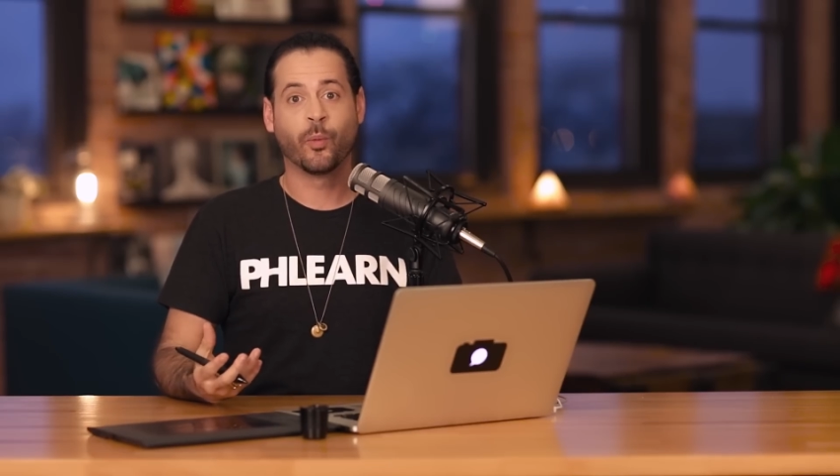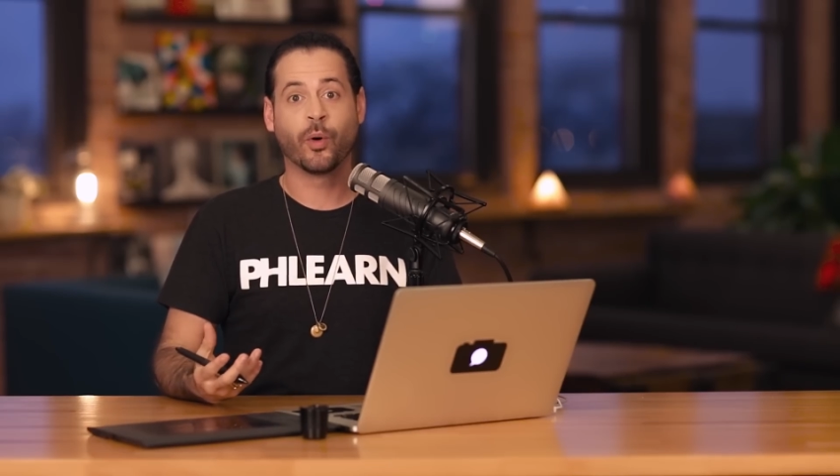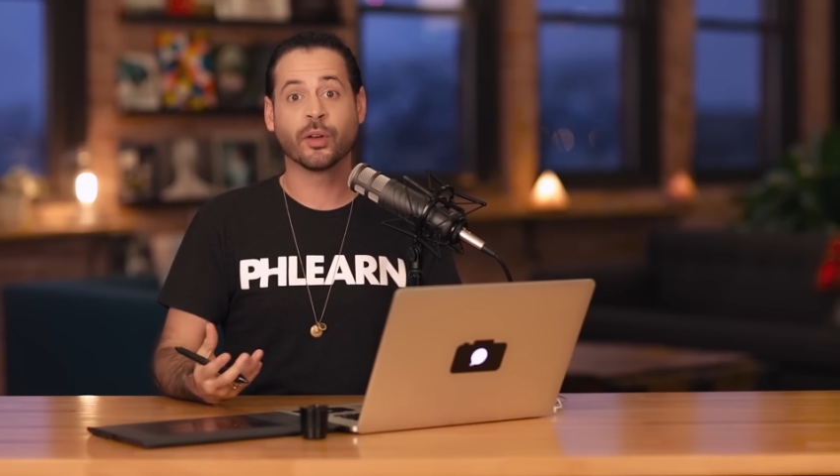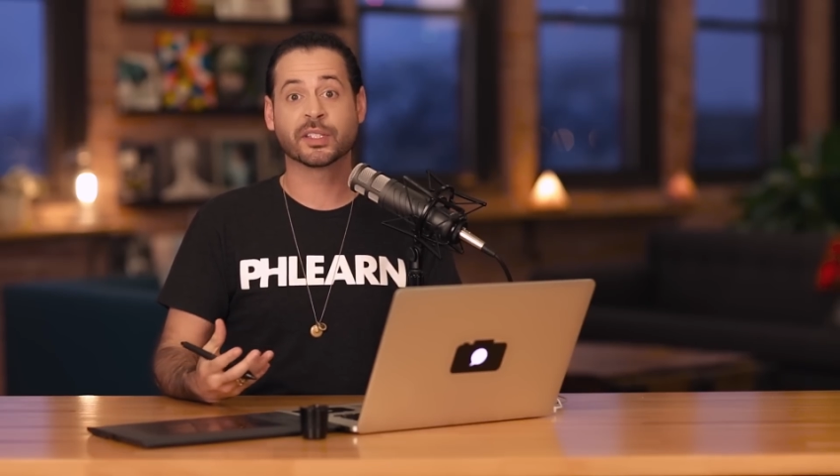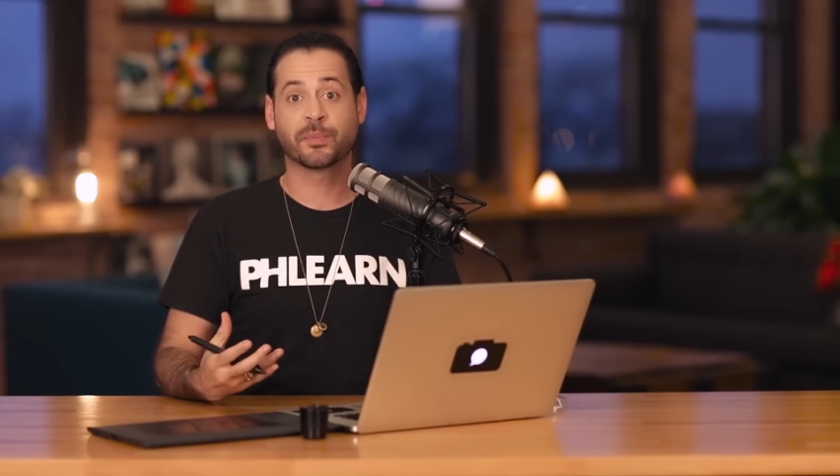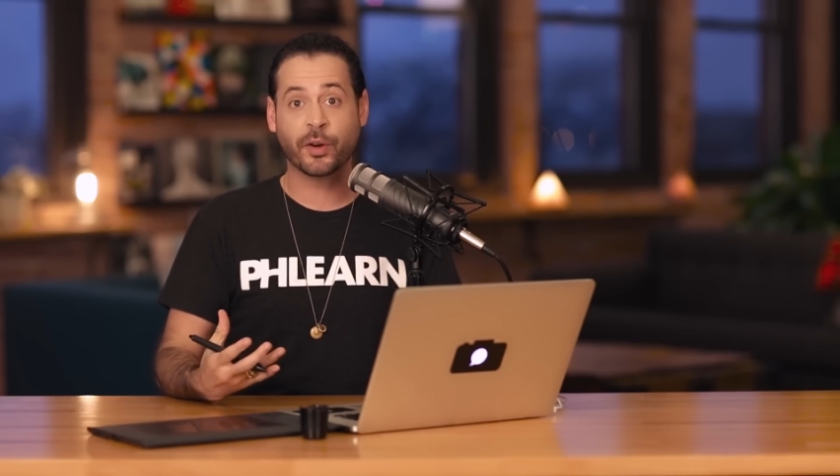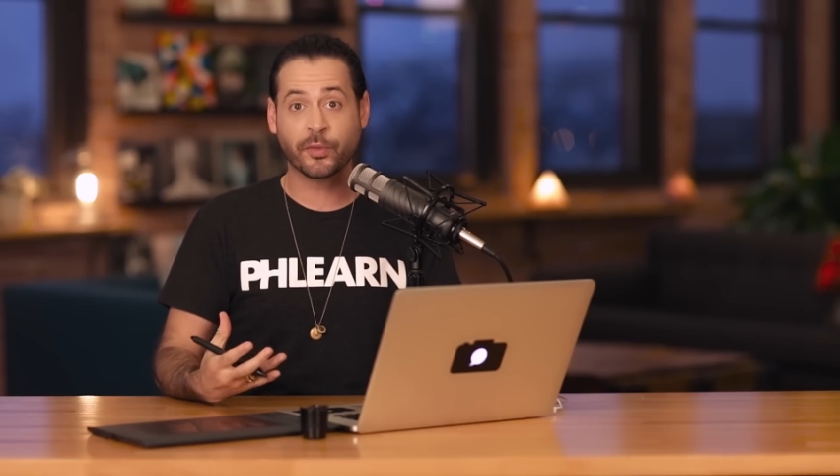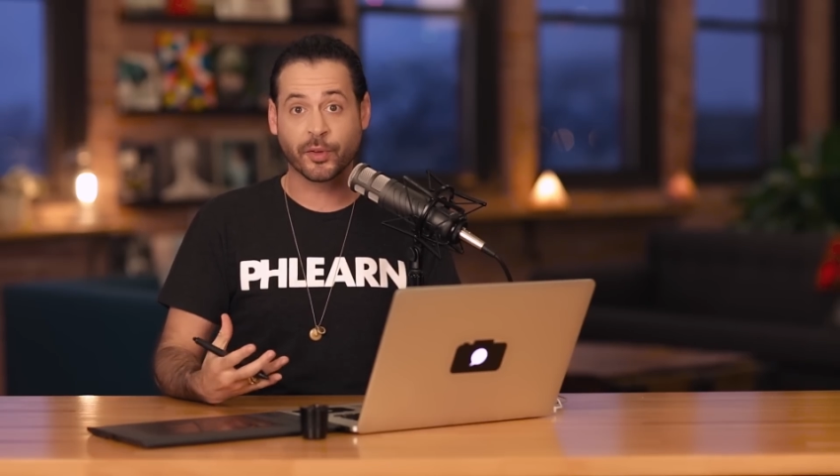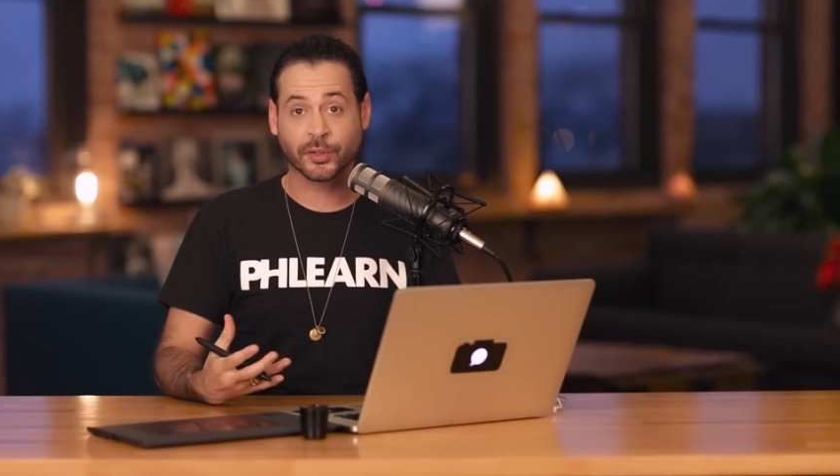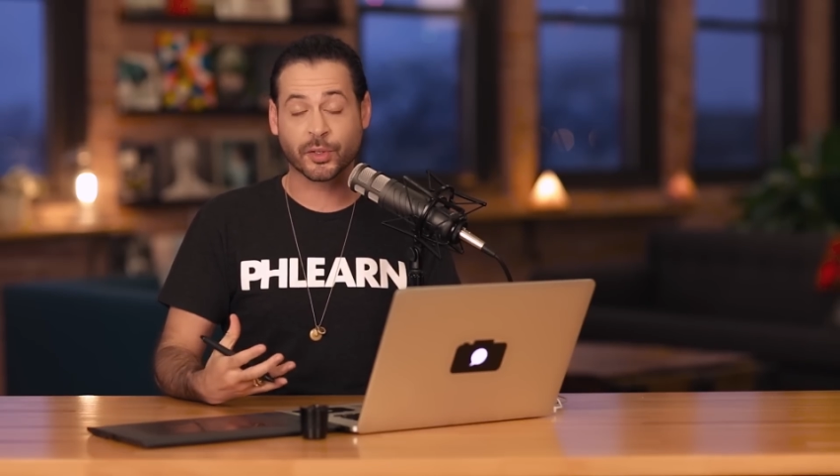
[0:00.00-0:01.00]
Well, a smart
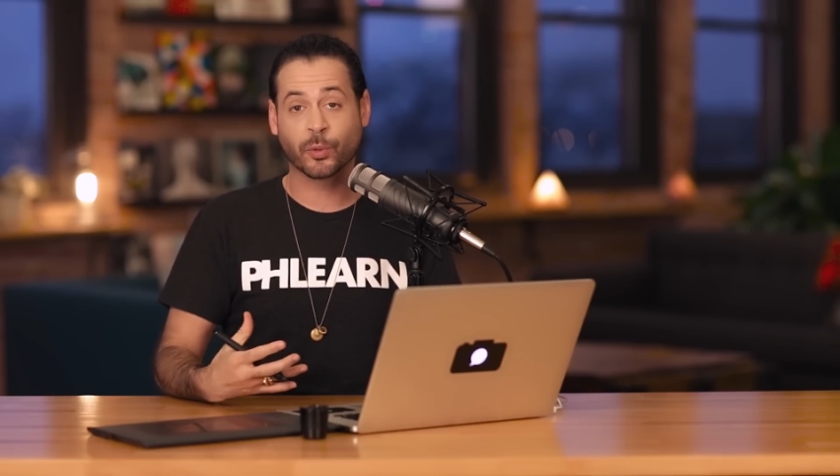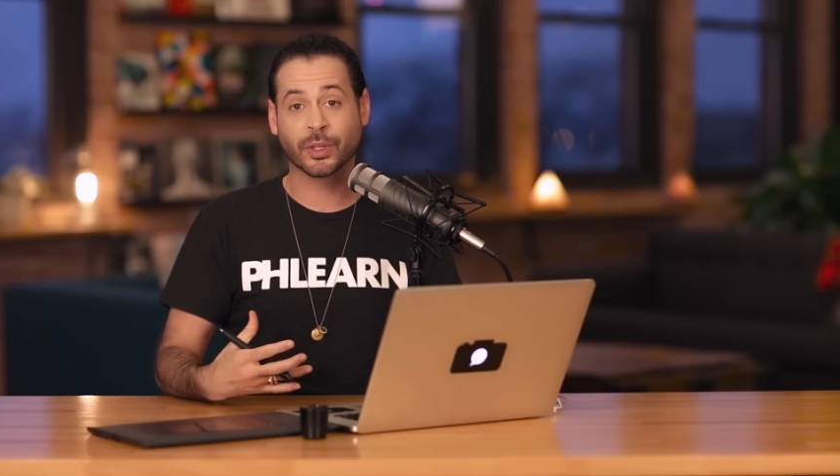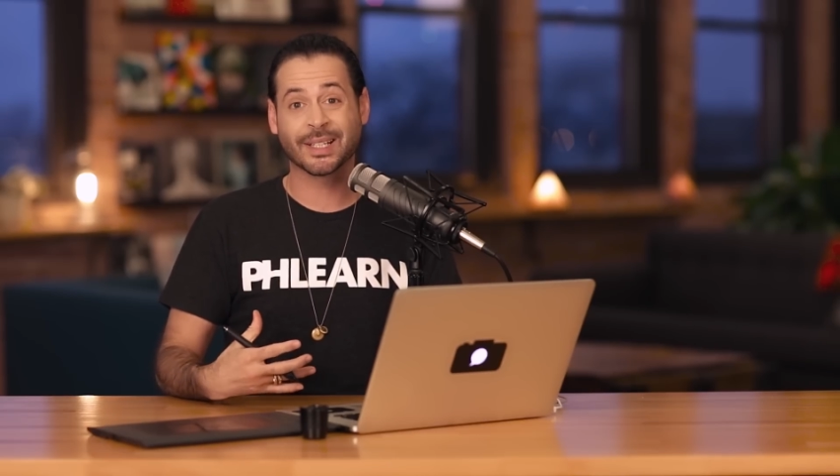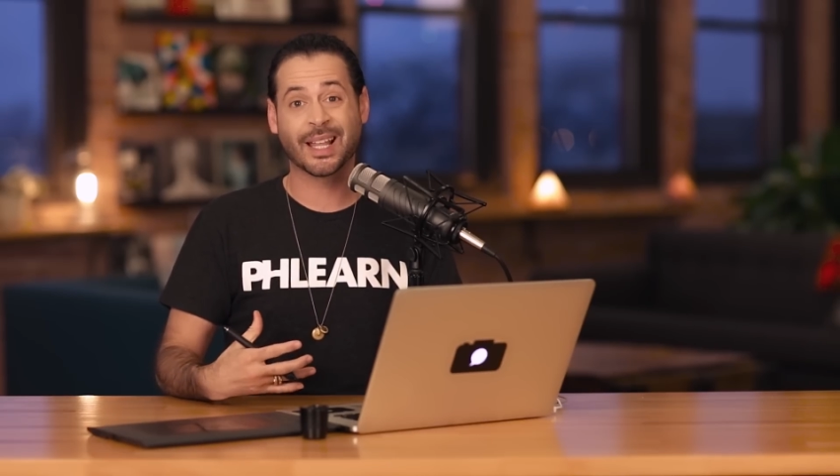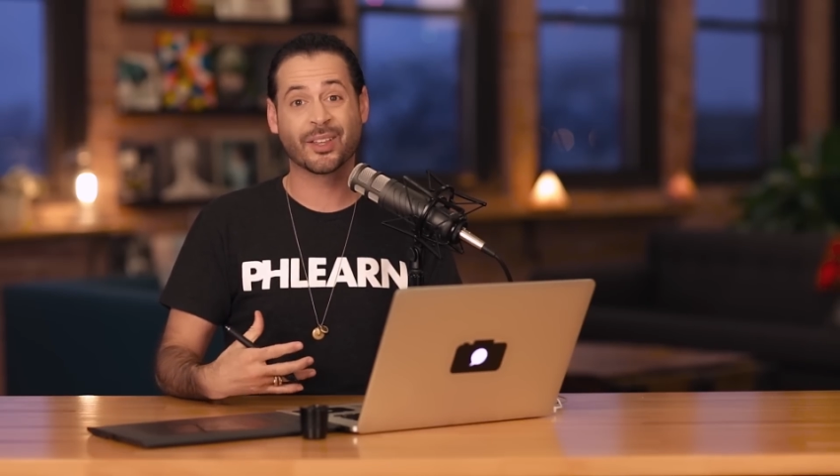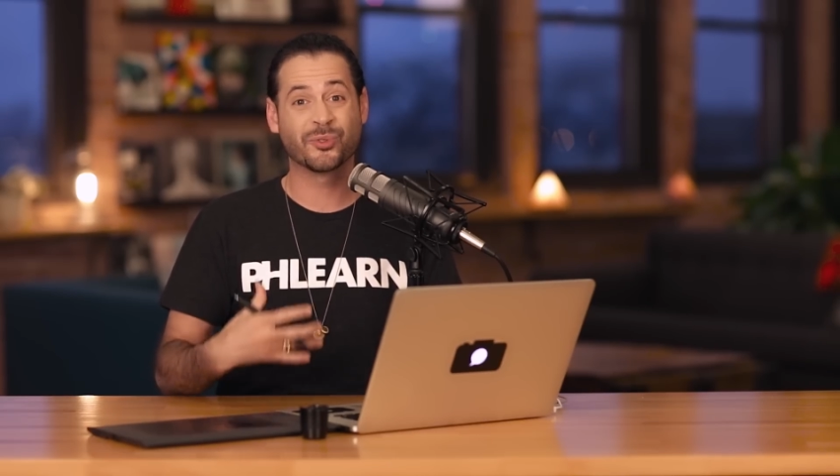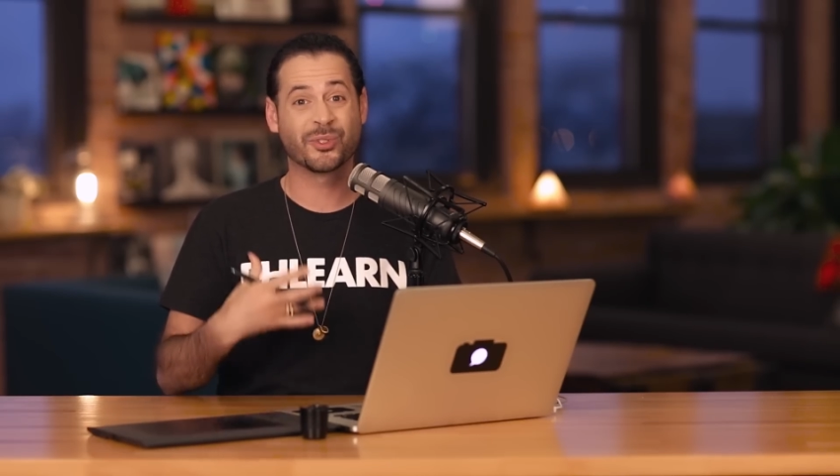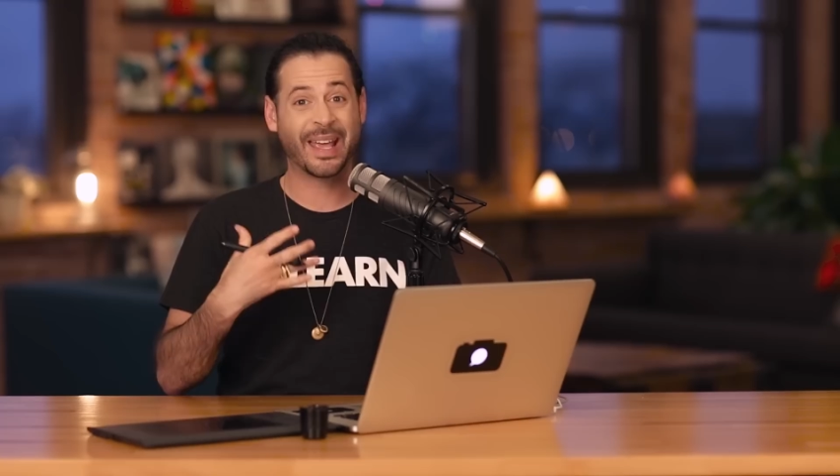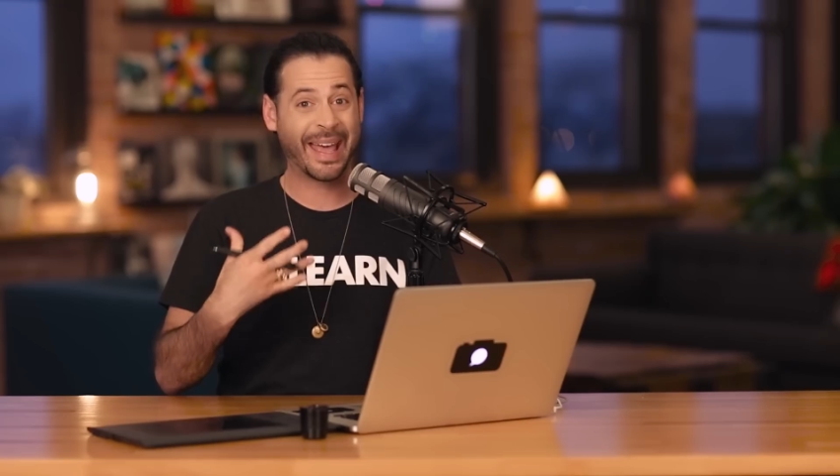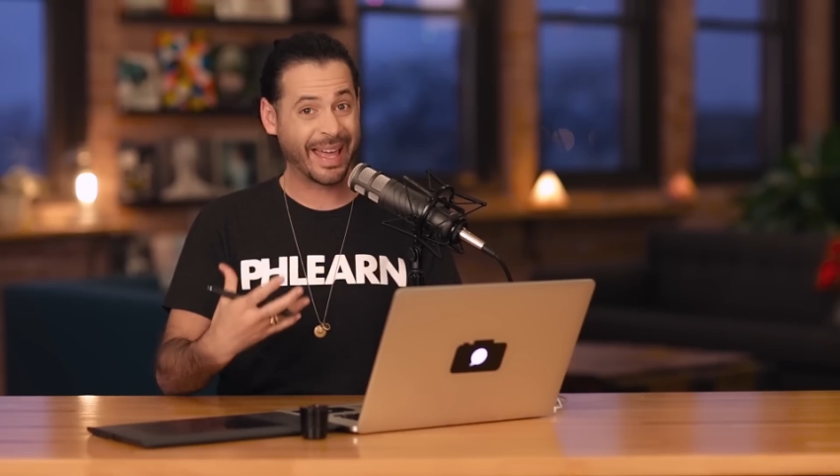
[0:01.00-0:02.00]
filter will allow you to